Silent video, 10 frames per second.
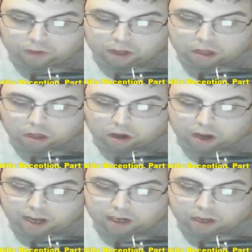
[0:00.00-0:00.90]
his
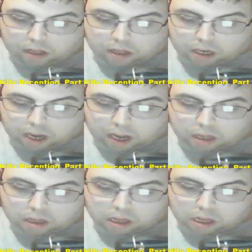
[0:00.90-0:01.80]
tireless
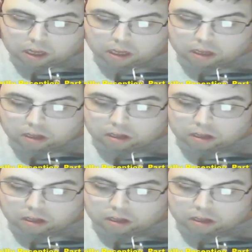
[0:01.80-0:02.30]
tenacity